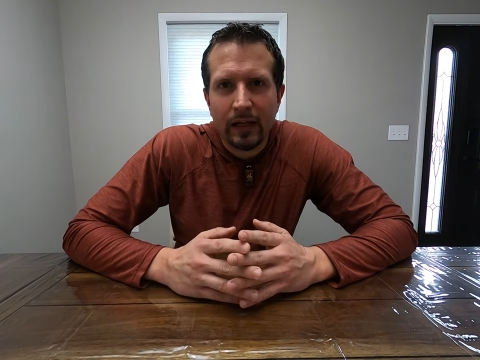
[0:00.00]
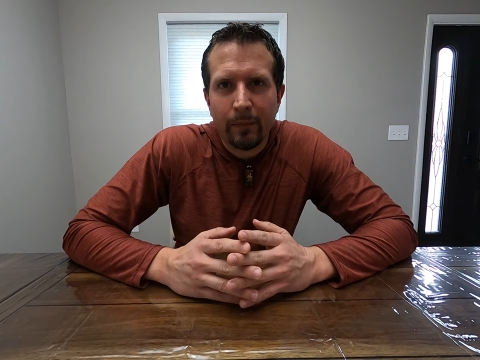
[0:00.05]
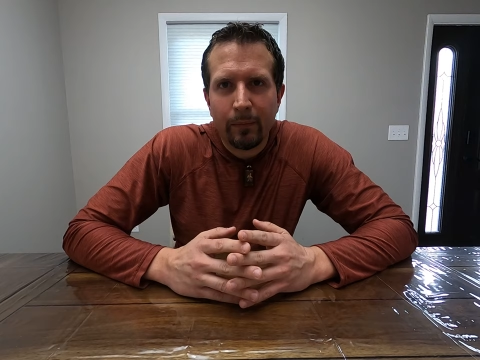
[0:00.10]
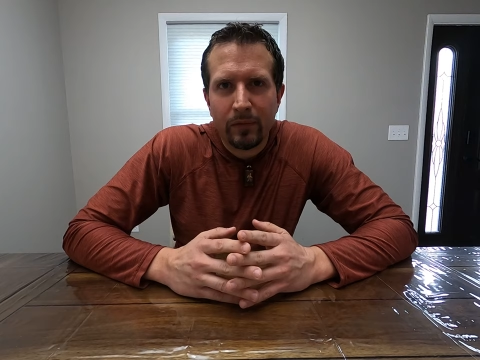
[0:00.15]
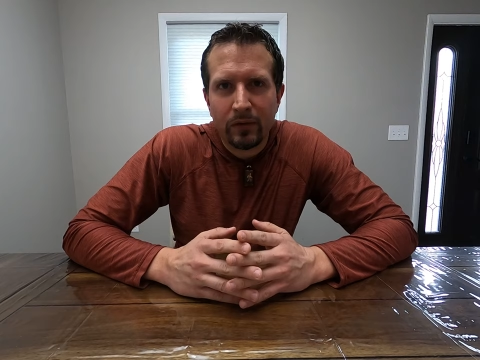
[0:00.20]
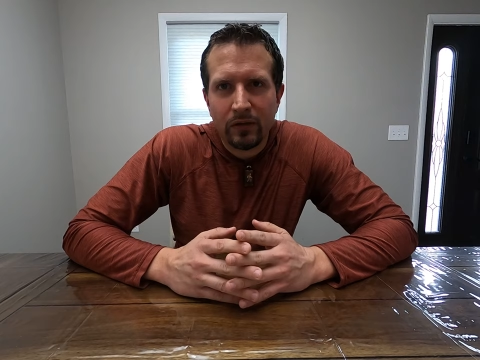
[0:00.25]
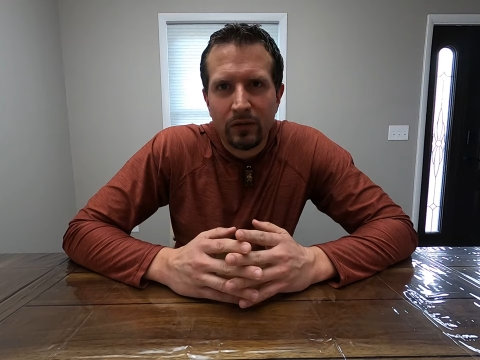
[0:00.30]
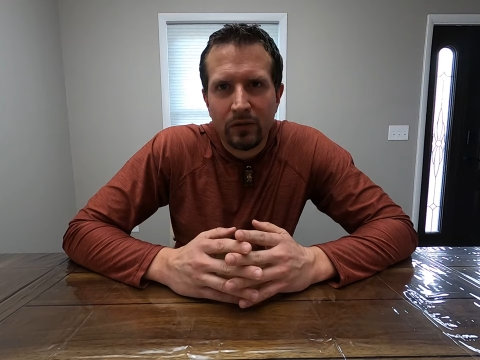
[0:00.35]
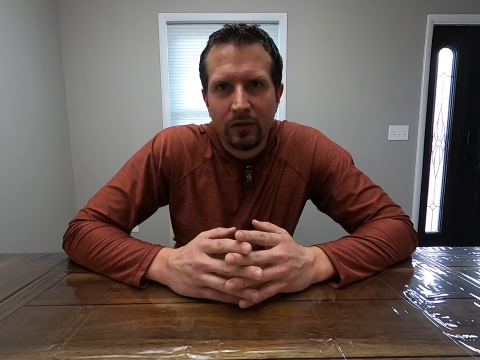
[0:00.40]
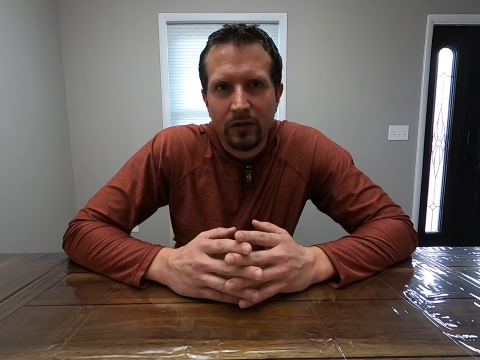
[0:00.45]

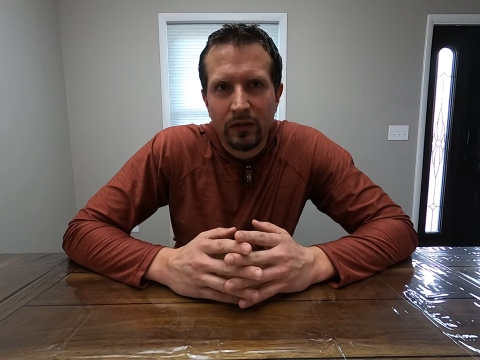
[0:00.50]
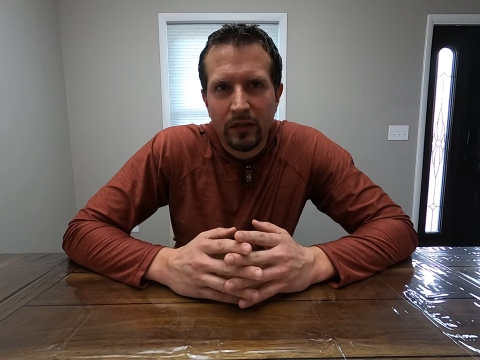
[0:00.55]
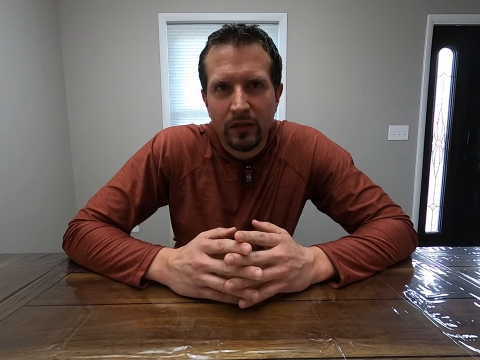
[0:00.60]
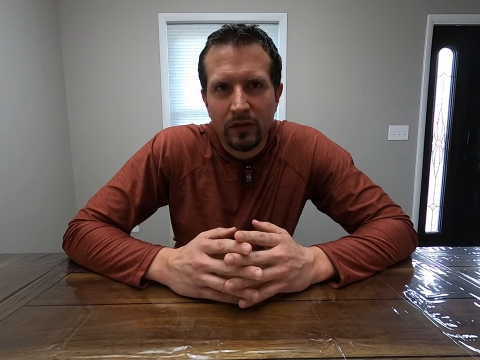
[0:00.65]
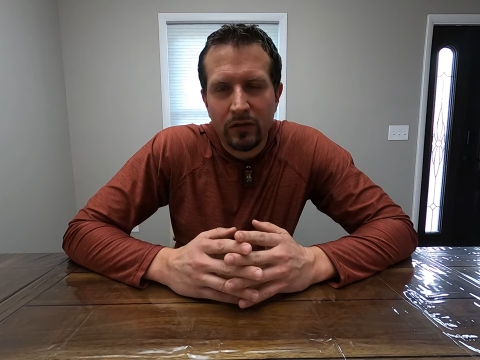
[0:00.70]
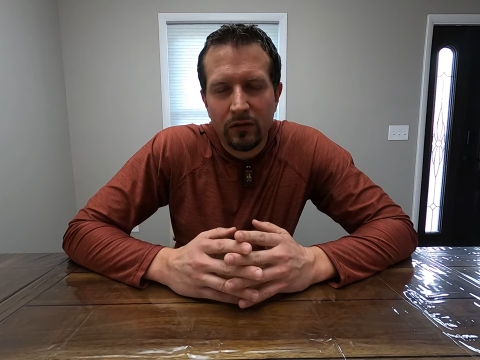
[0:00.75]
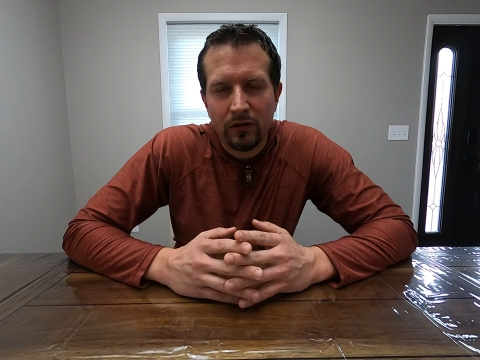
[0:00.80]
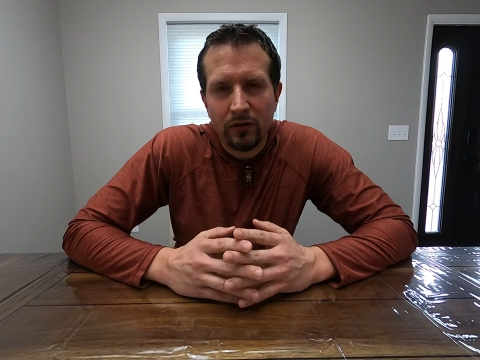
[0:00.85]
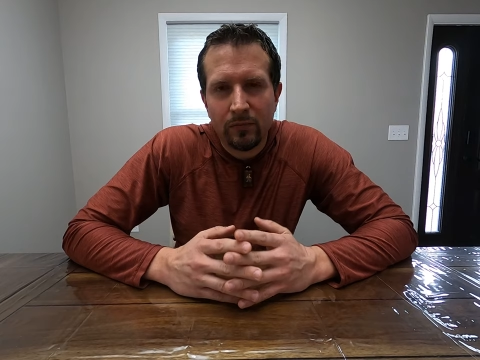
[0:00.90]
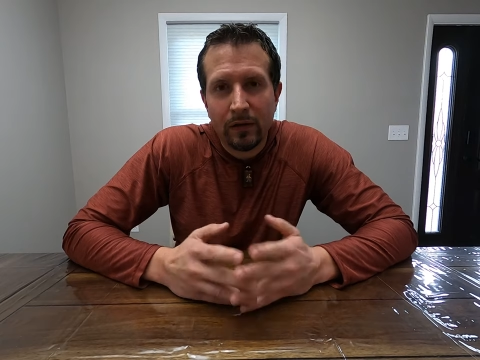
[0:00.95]
opportunity
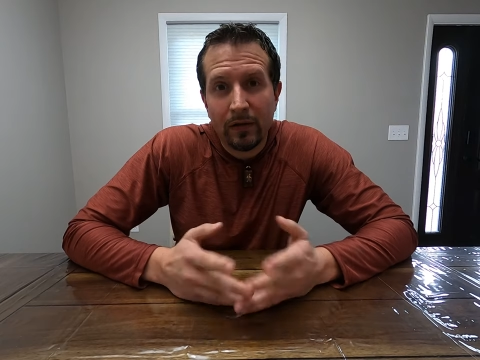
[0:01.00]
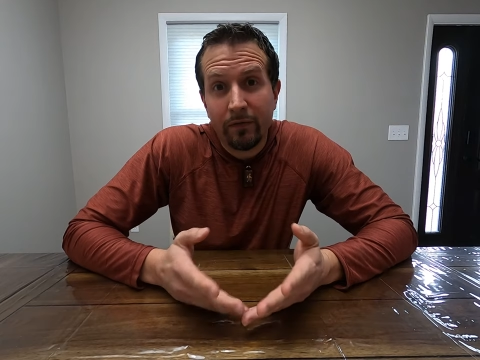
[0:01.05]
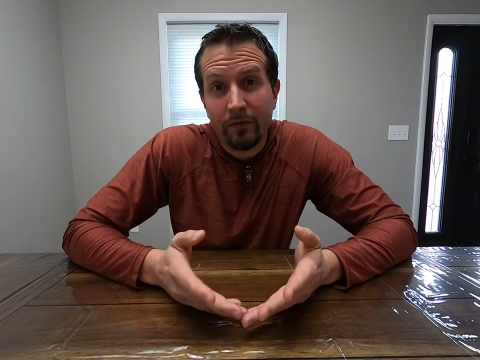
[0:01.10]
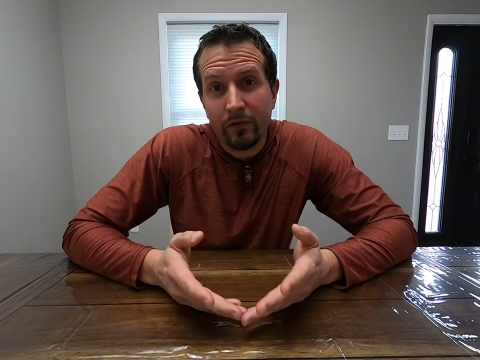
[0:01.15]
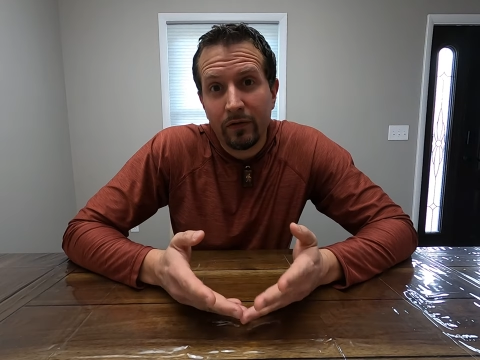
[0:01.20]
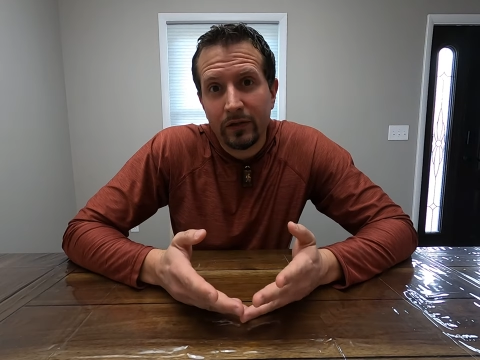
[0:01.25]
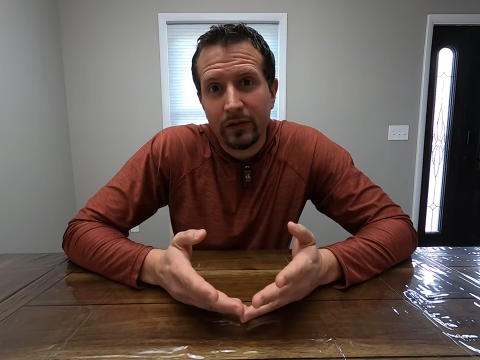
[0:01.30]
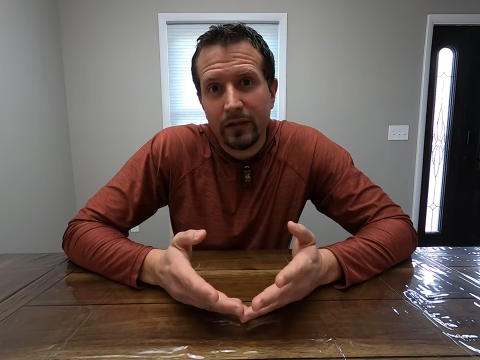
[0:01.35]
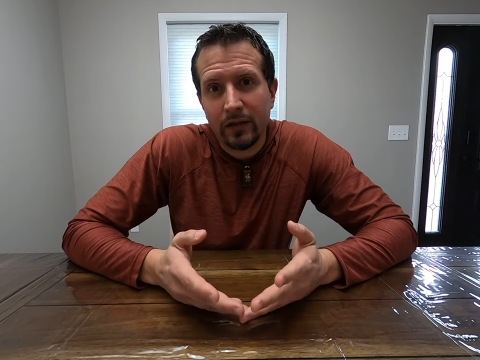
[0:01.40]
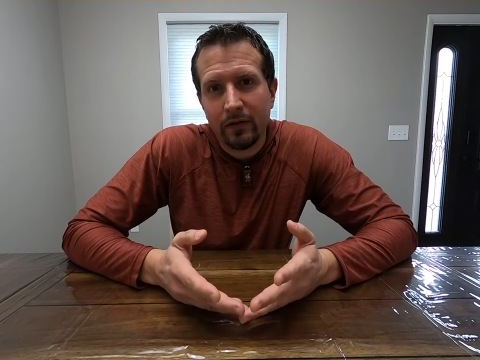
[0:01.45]
to do my
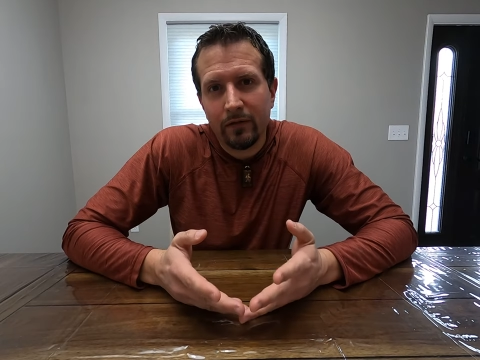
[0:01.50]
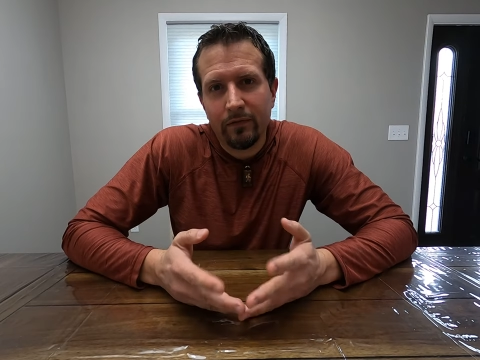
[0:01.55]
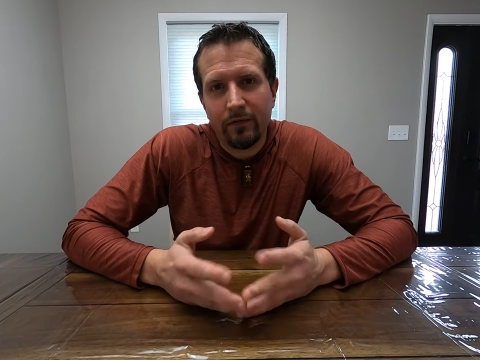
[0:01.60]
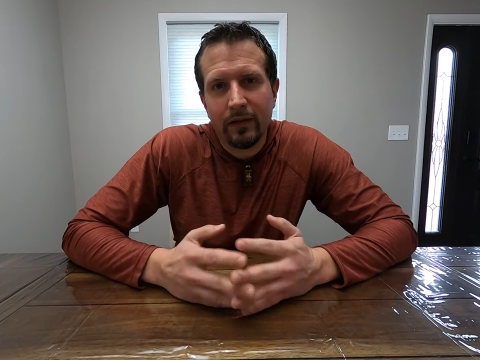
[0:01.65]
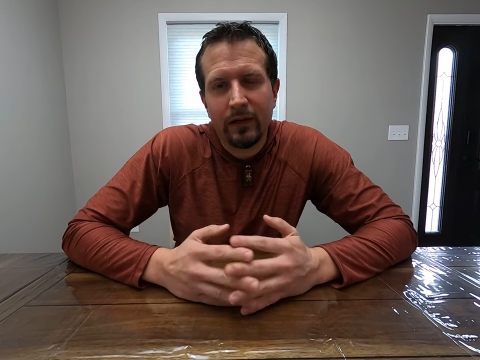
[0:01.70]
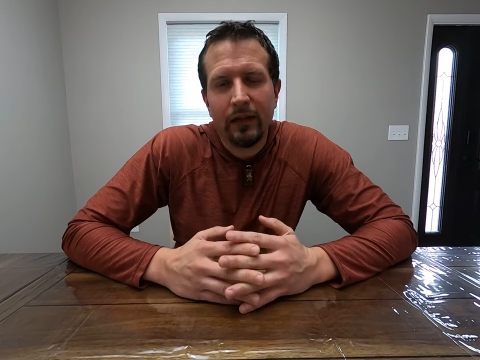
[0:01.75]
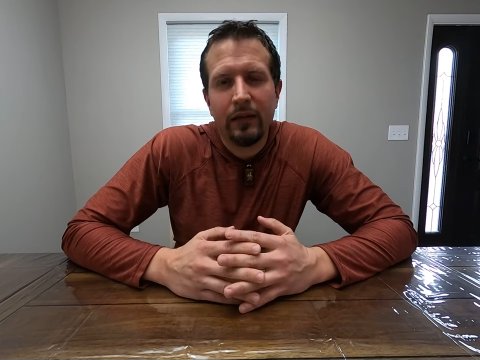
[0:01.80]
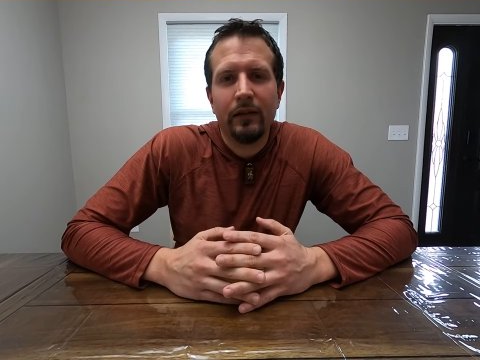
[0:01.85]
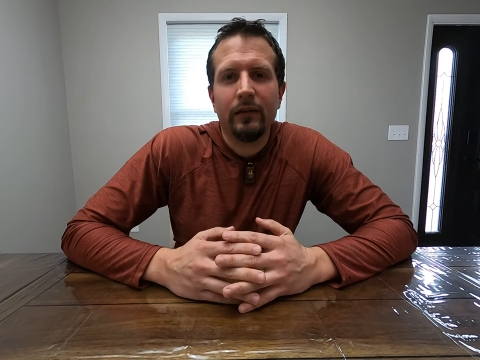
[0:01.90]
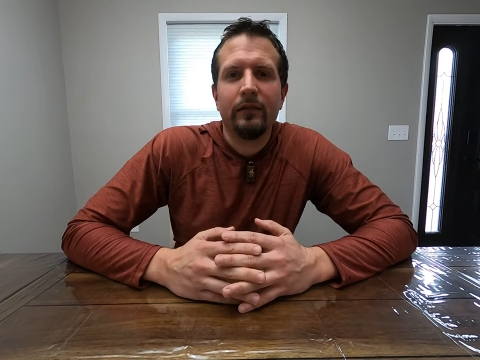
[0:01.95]
first gear
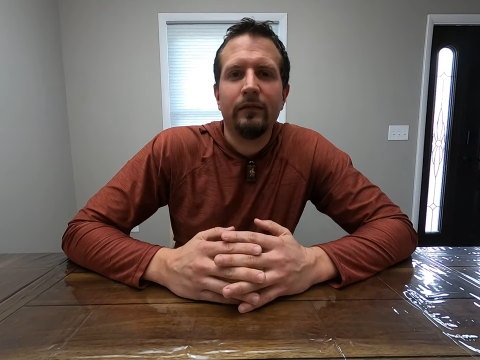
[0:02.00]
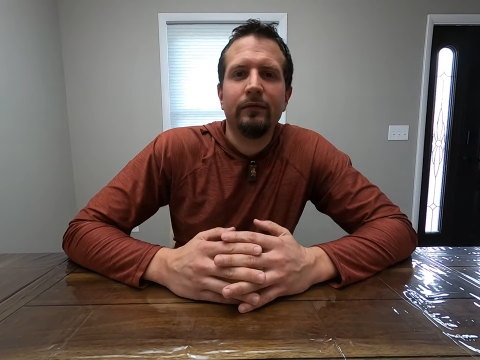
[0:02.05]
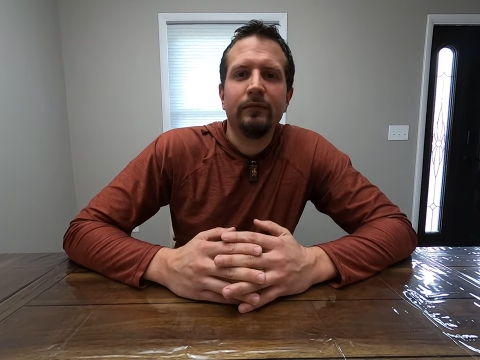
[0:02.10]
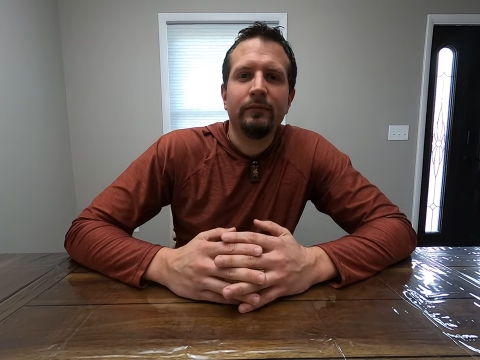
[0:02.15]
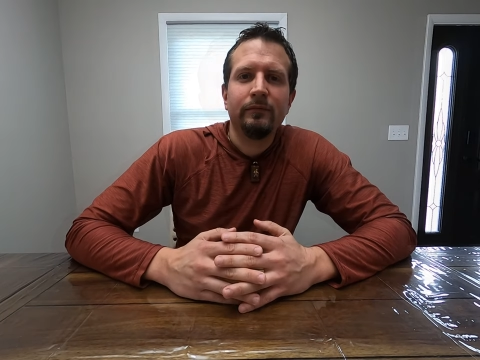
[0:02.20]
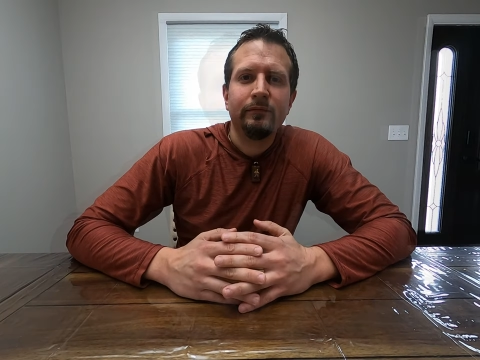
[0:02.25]
video.